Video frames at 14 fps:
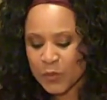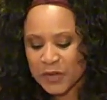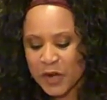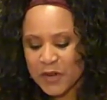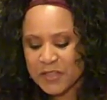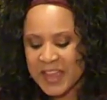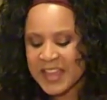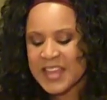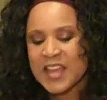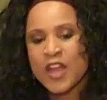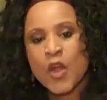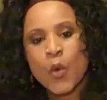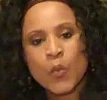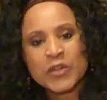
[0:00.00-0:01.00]
What are they?
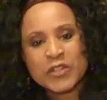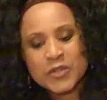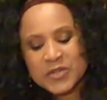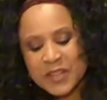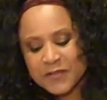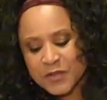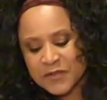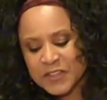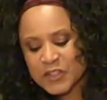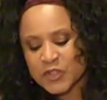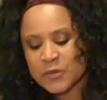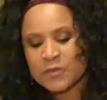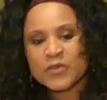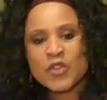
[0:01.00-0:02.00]
Windows give you
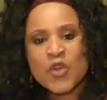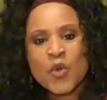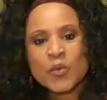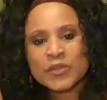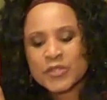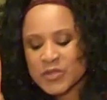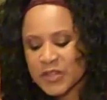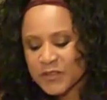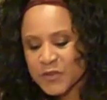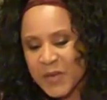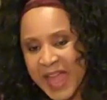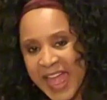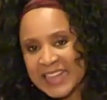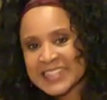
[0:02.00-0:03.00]
vision. Windows give
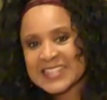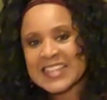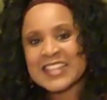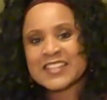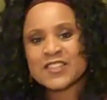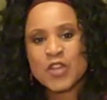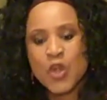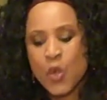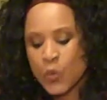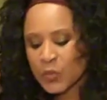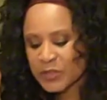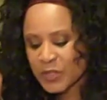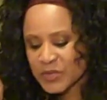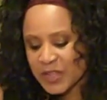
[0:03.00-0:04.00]
you access.
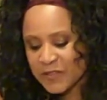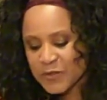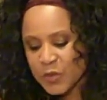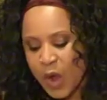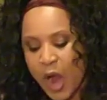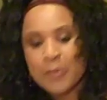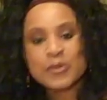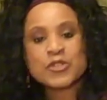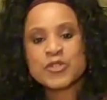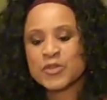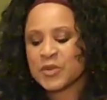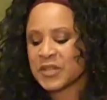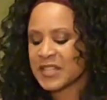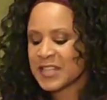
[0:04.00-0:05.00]
Windows give you
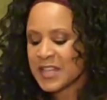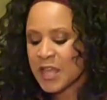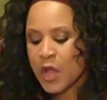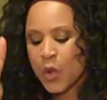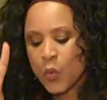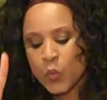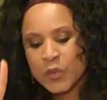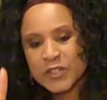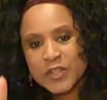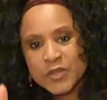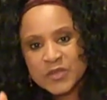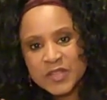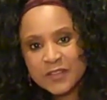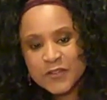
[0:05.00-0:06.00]
opportunity.
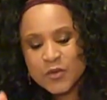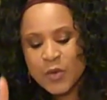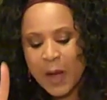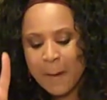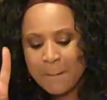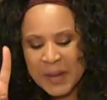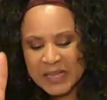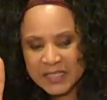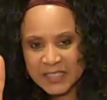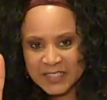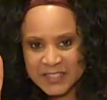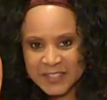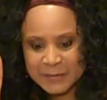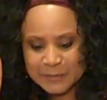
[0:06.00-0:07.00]
Windows give you
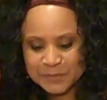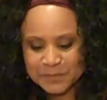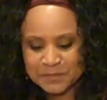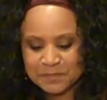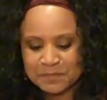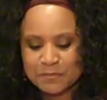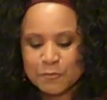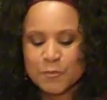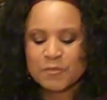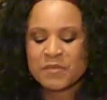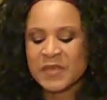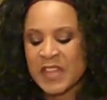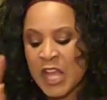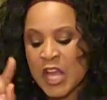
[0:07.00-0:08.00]
abundance.
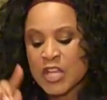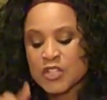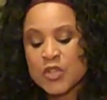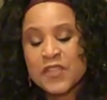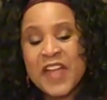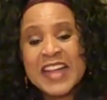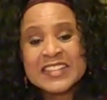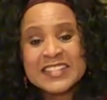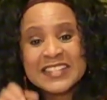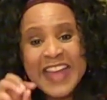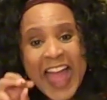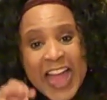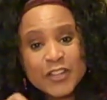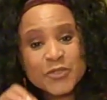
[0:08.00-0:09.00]
So
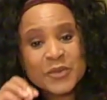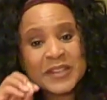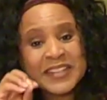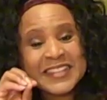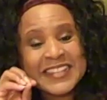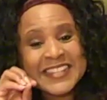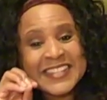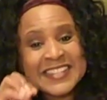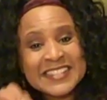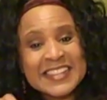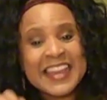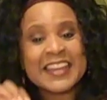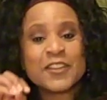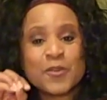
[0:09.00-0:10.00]
that's actually the
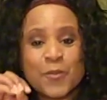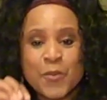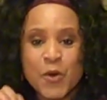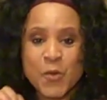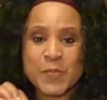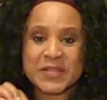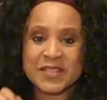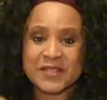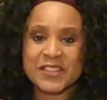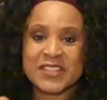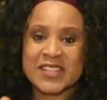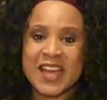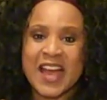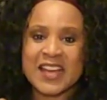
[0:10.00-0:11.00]
second purpose of the
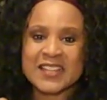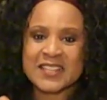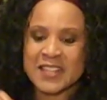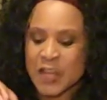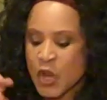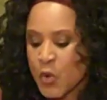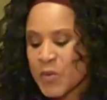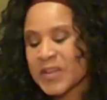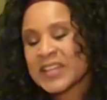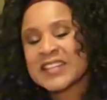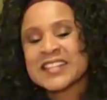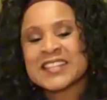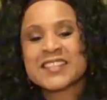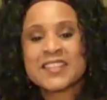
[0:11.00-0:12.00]
tithes. We're going
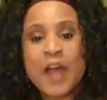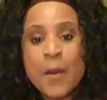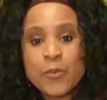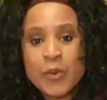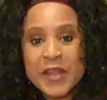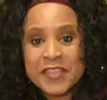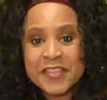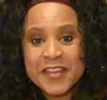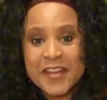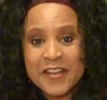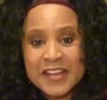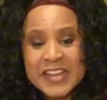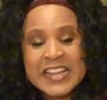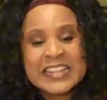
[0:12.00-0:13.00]
to stop right there
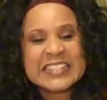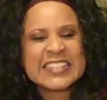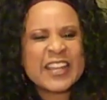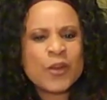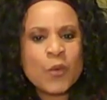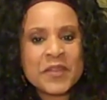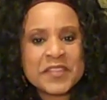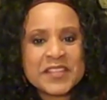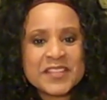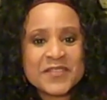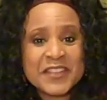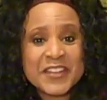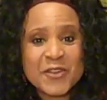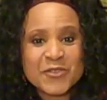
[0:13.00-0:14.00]
because I don't want these
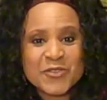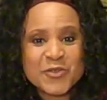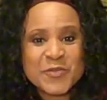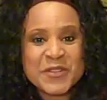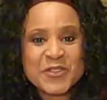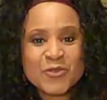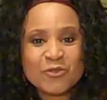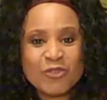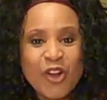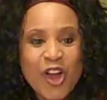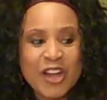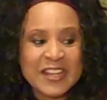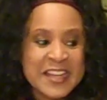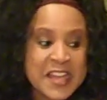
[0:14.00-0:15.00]
videos to be too
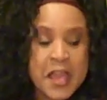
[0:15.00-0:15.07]
long.